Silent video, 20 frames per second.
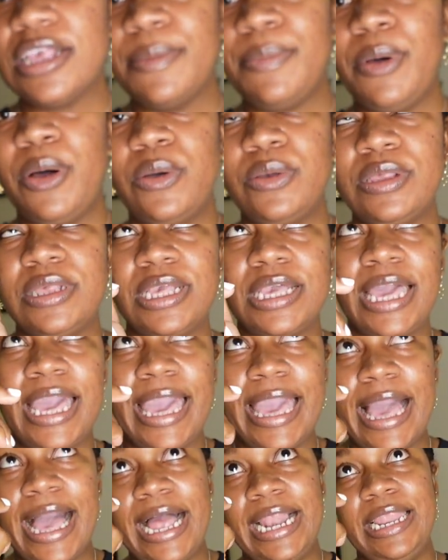about
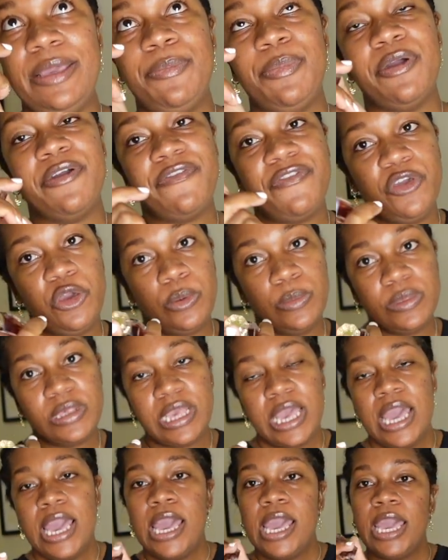Kayali perfumes
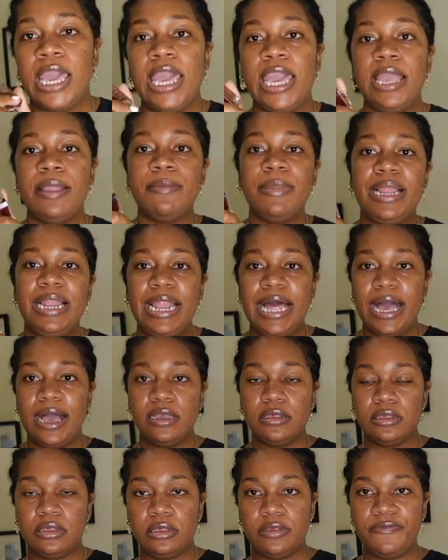in my
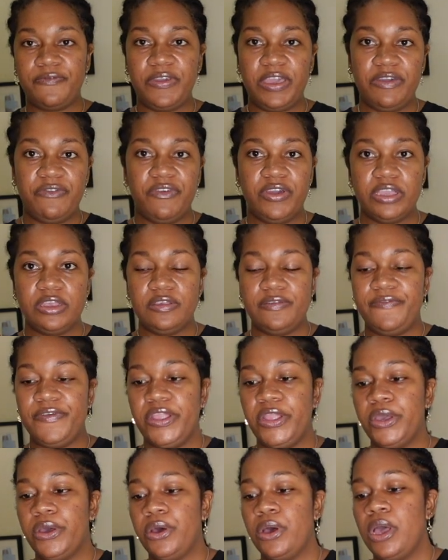last favorite
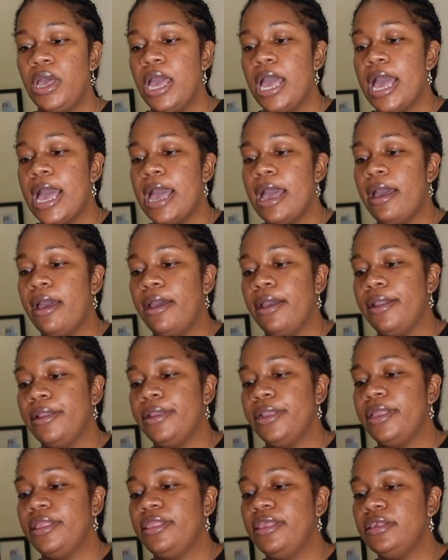video, and
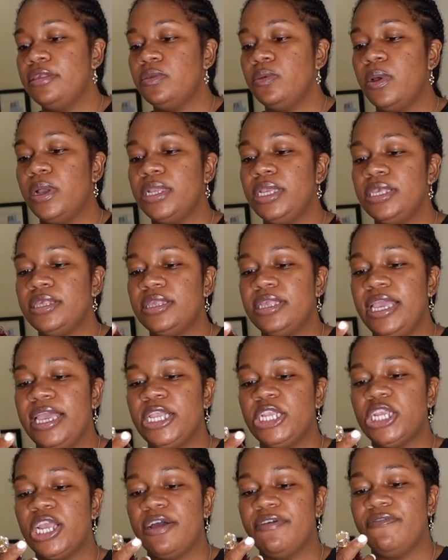this one is
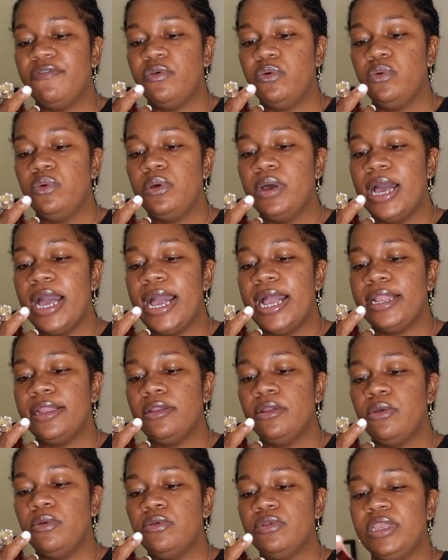Deja Vu and
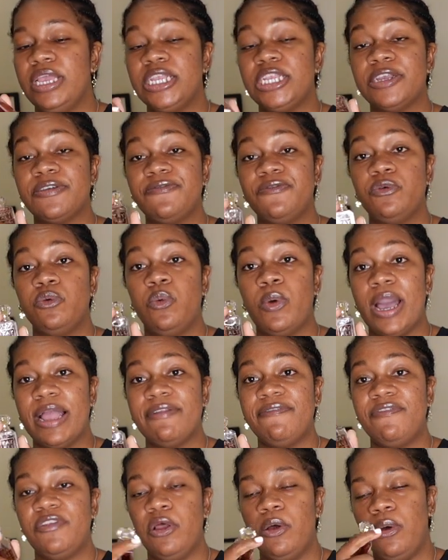Deja Vu White
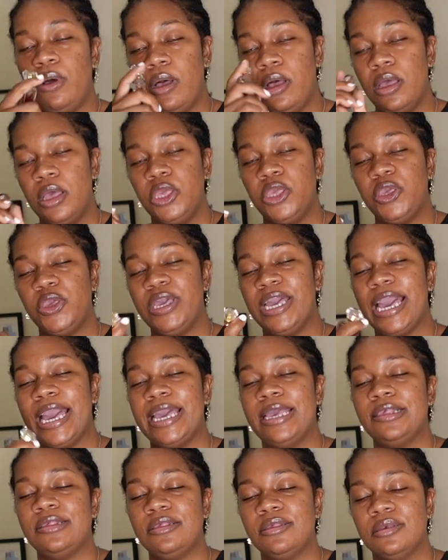Flower. You
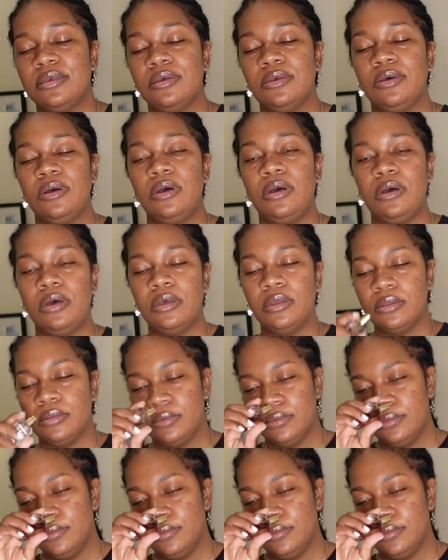guys, oh,